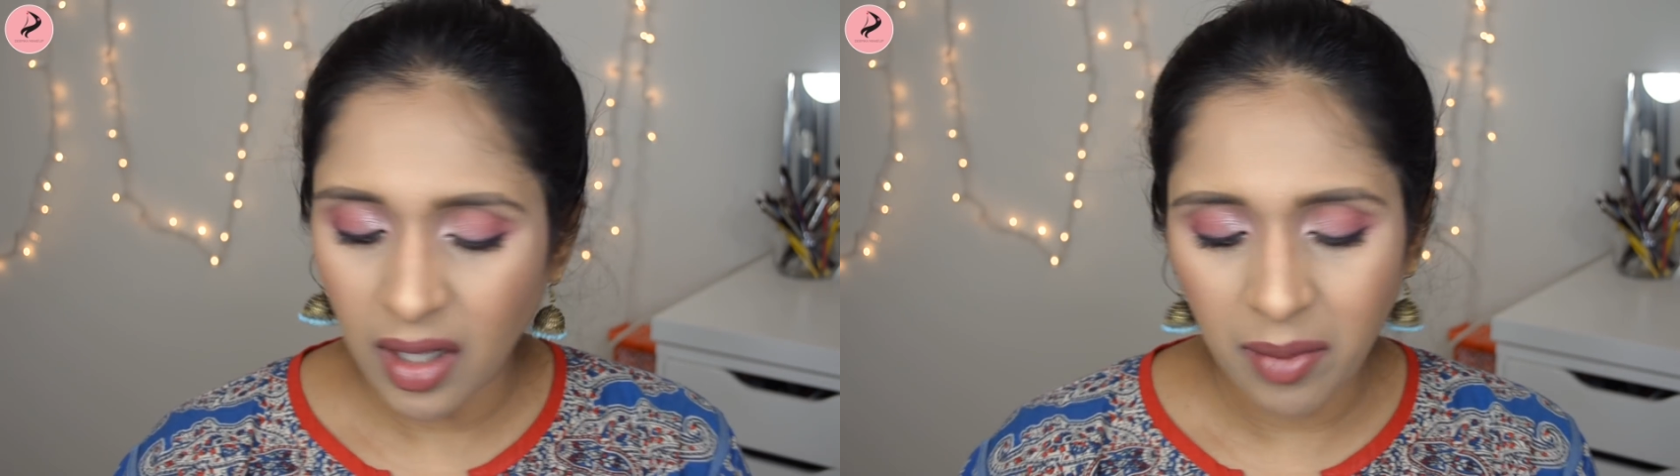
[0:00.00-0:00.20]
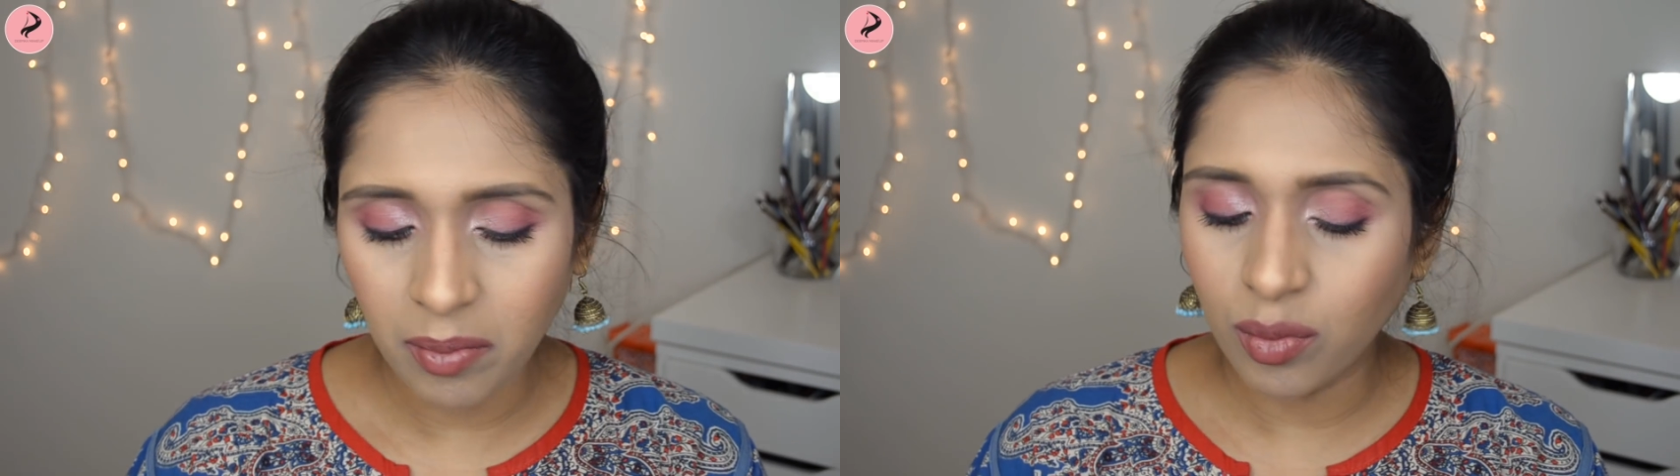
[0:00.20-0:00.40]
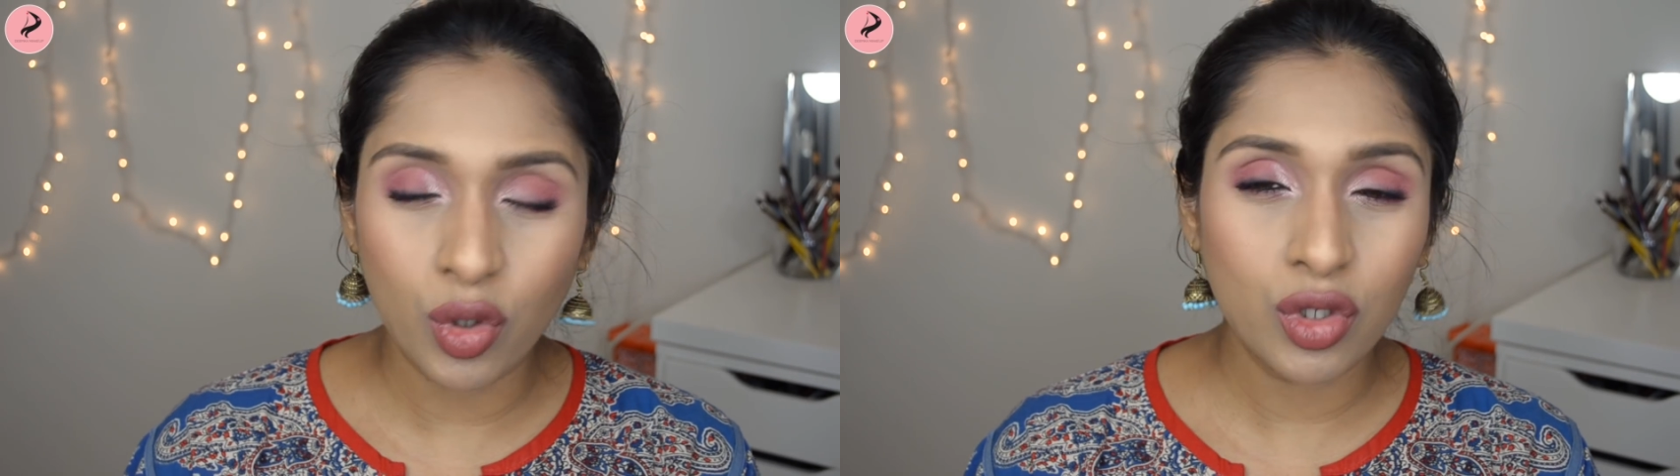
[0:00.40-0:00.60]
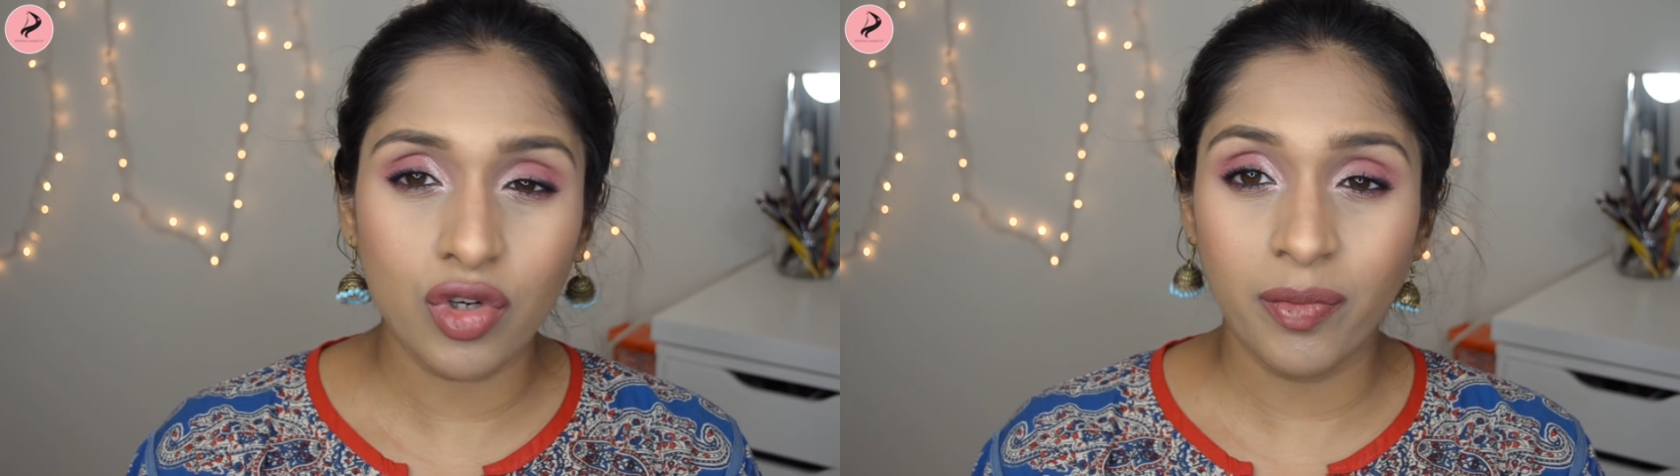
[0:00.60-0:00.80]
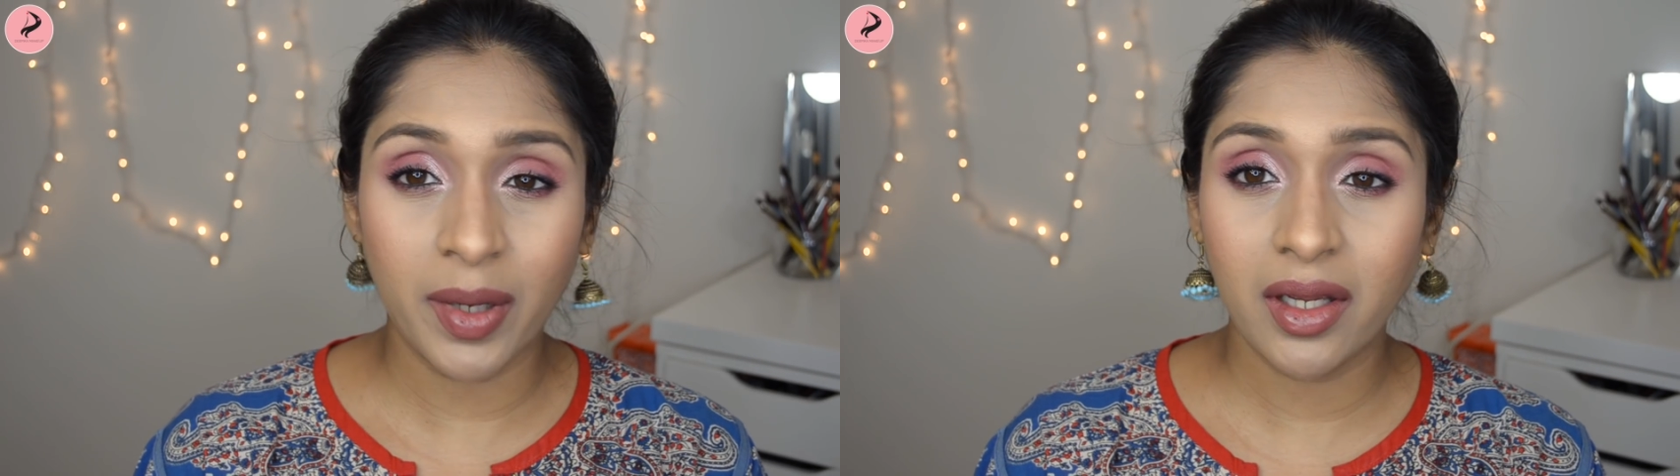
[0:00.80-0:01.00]
and most
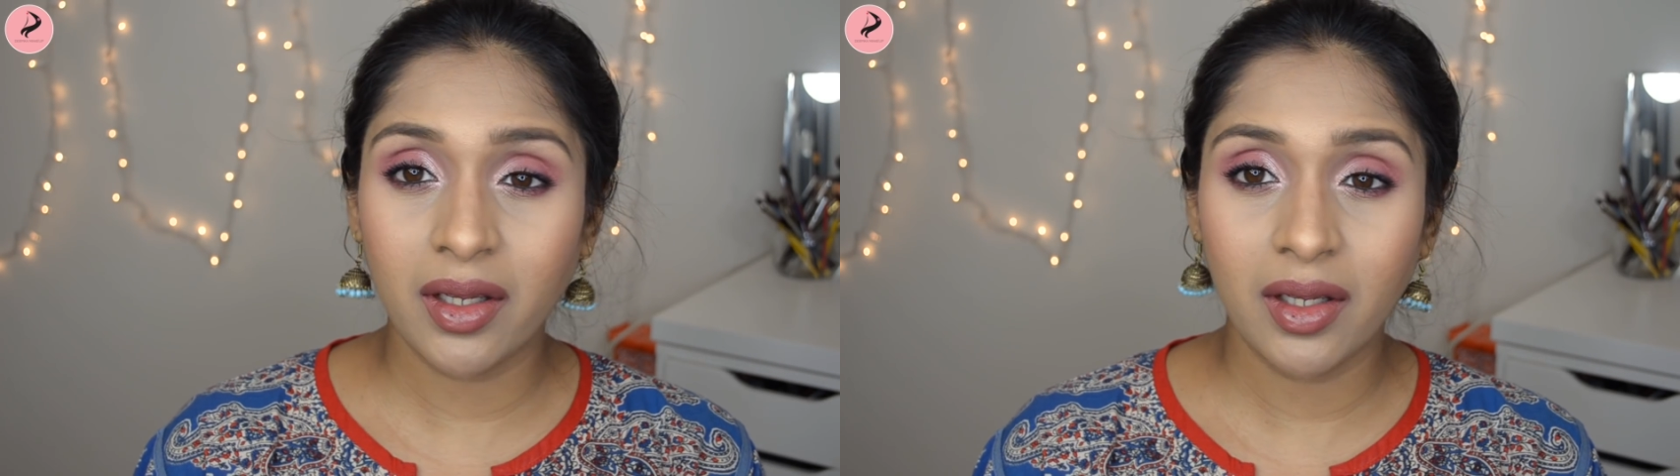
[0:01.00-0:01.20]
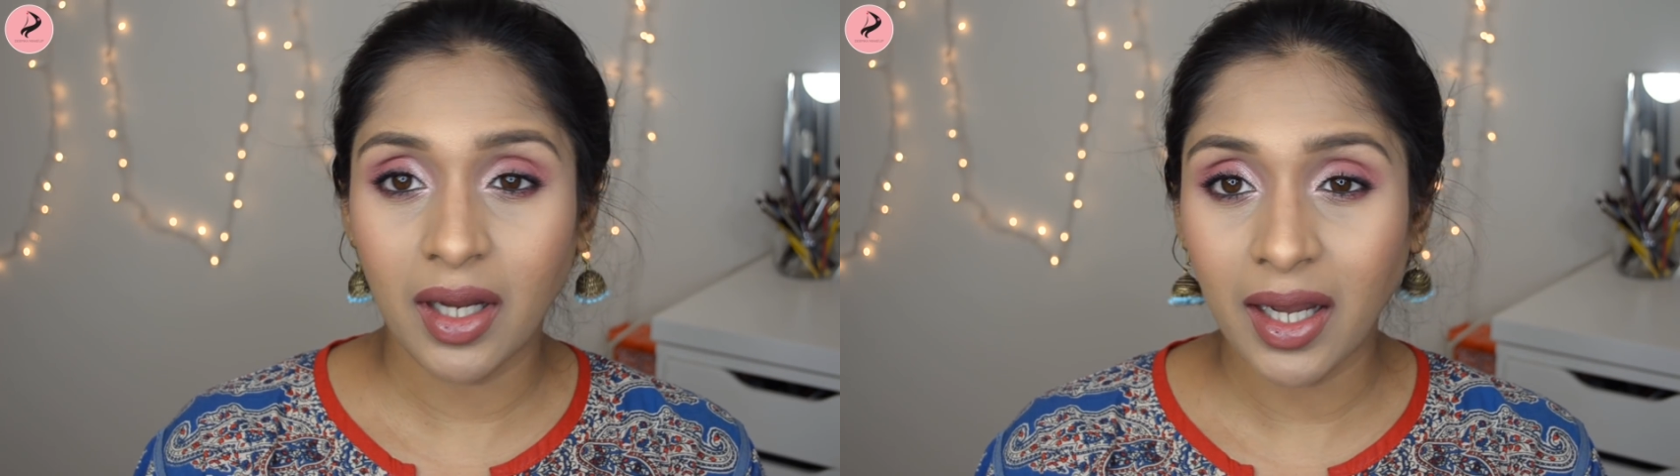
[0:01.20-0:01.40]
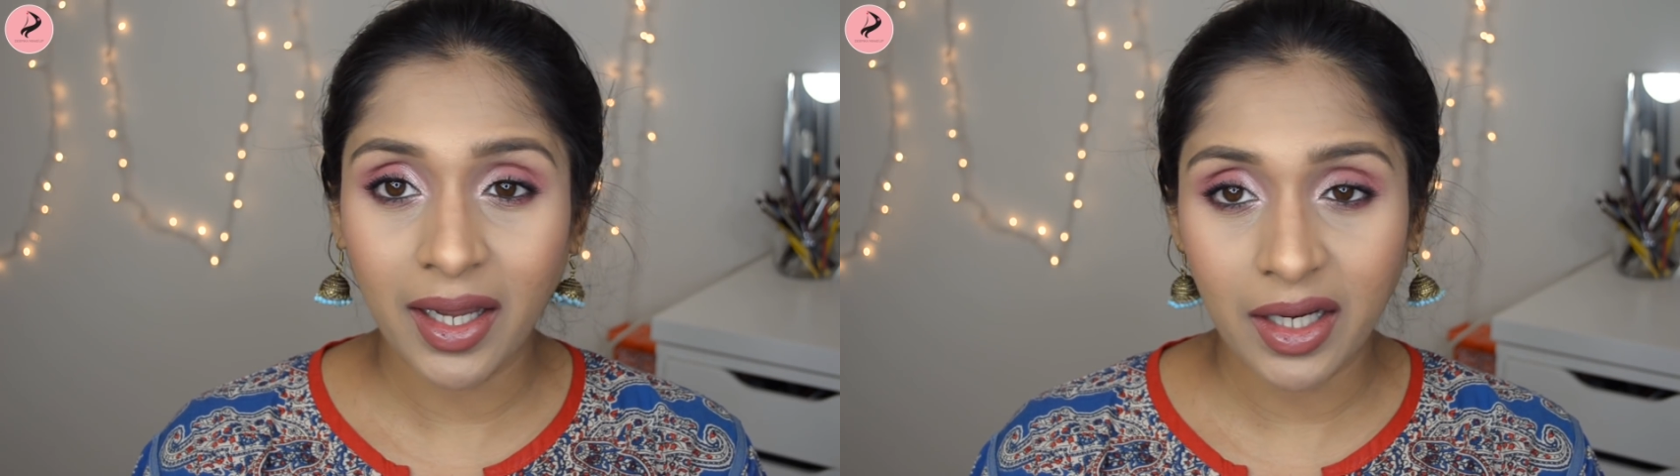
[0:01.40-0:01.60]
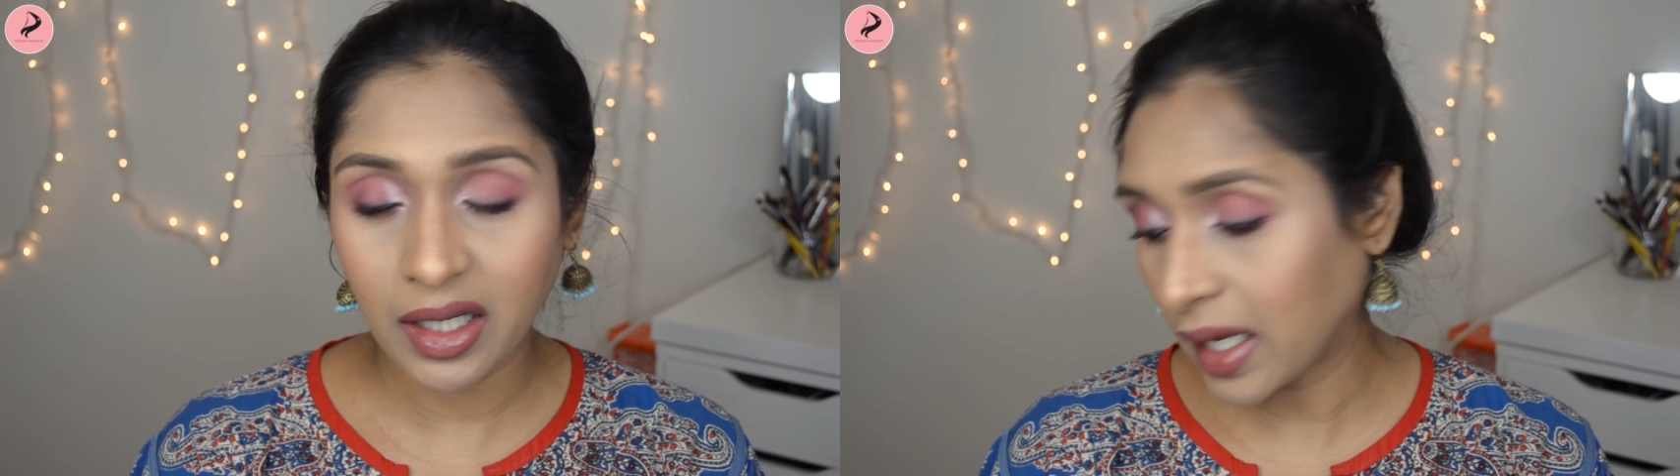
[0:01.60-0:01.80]
of my high-end